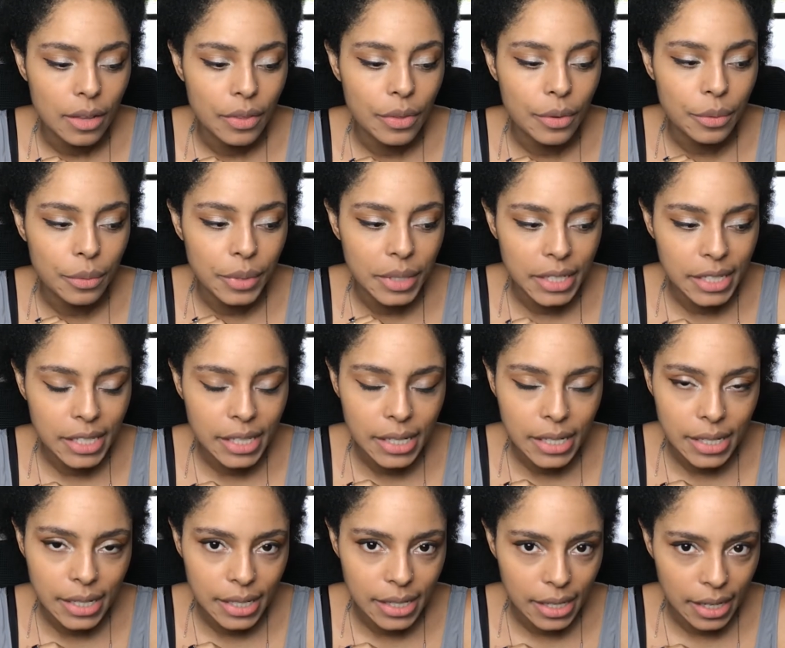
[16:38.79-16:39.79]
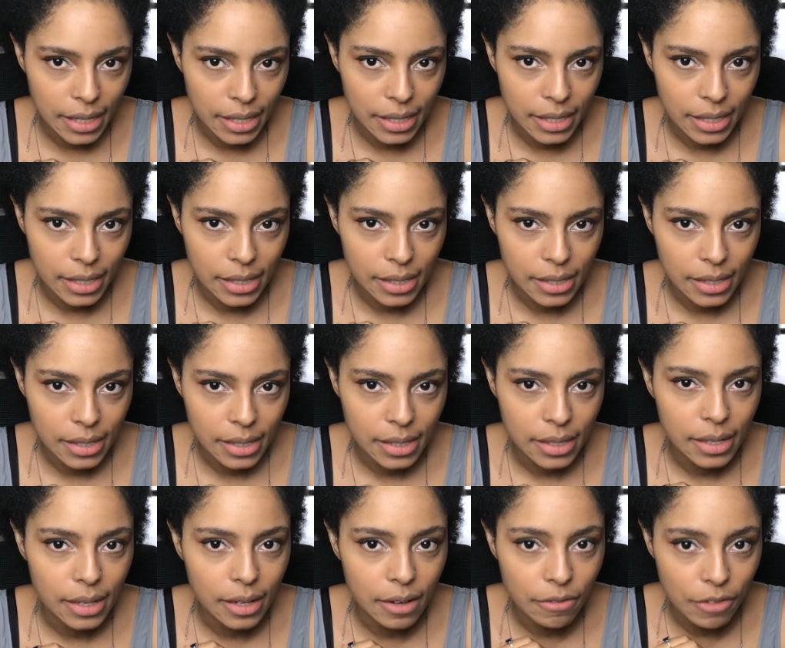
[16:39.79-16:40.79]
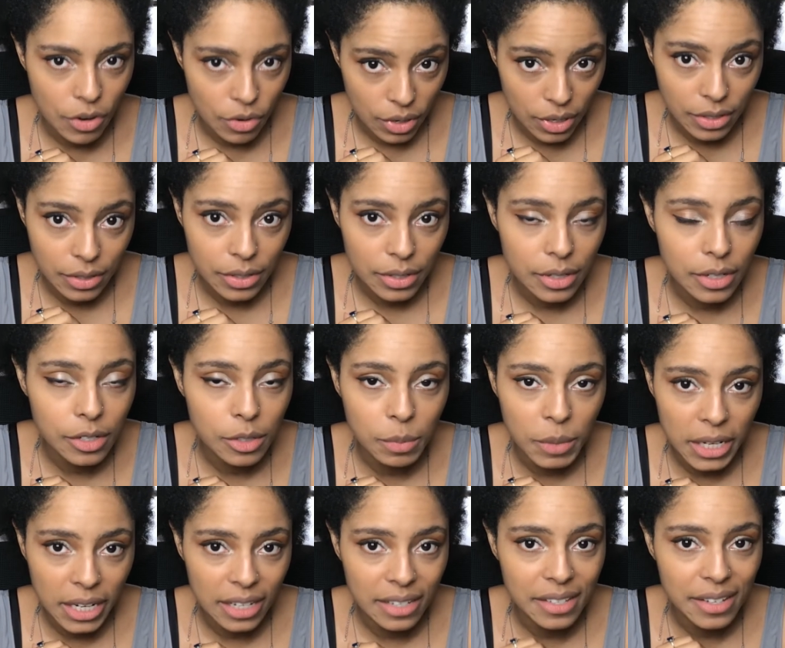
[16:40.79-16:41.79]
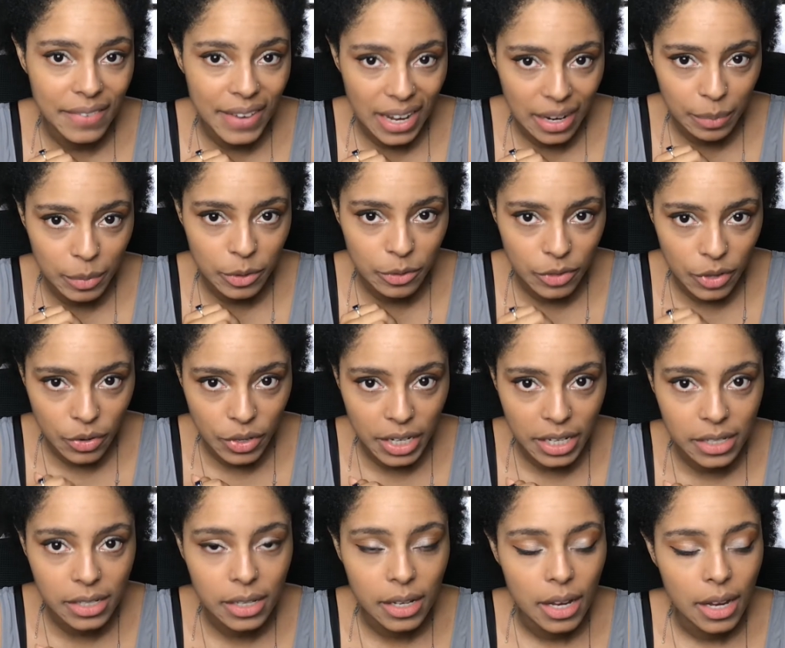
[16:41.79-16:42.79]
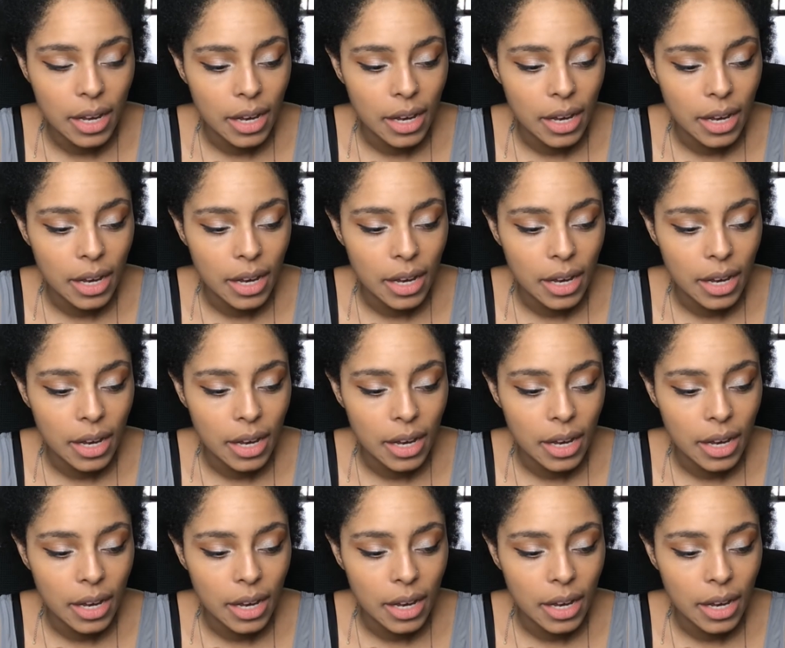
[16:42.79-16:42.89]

The reason that I say this, of course, is because of hyperfocus.